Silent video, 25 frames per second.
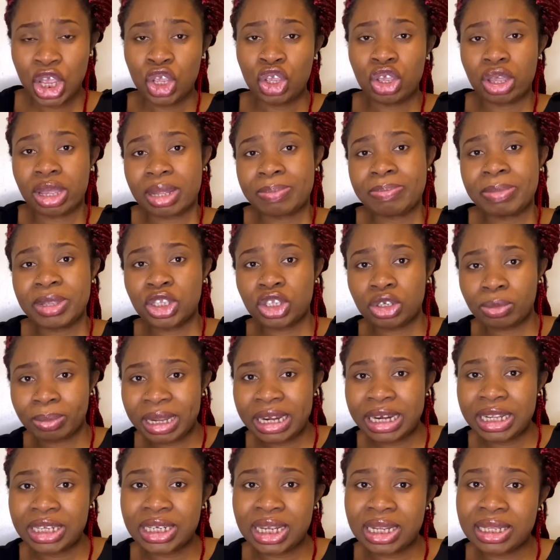You can meet your
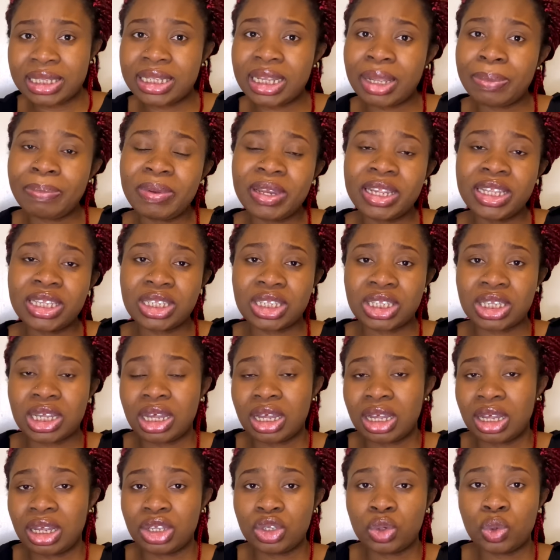manager and say, please,
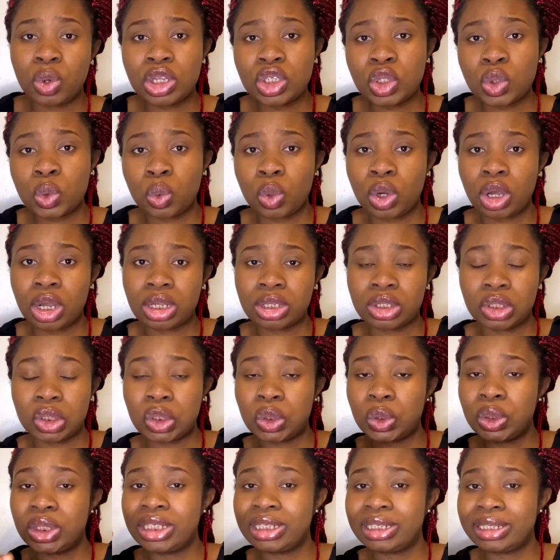you want to work
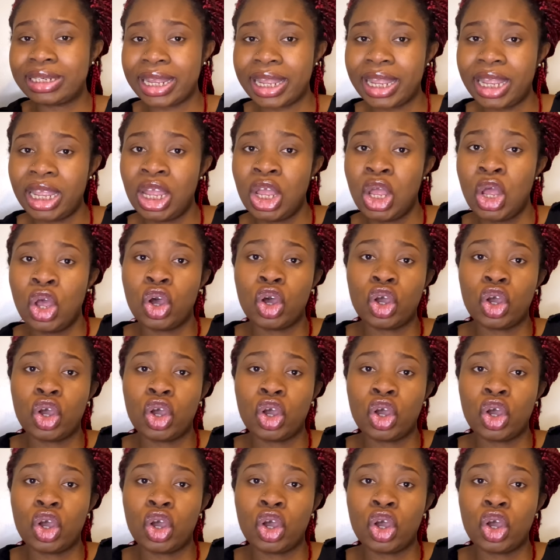during day,